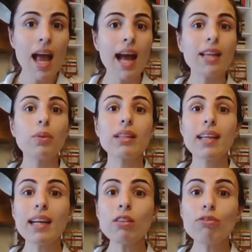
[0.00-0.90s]
and what
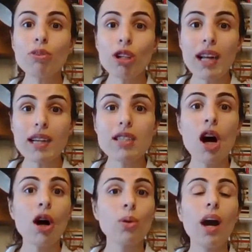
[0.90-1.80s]
kind of products
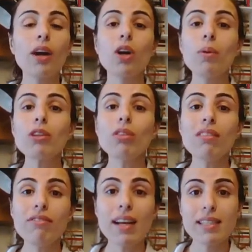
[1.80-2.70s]
you are going to
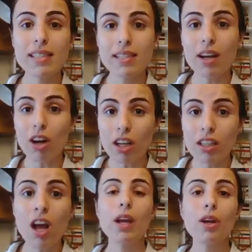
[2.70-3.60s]
invest on,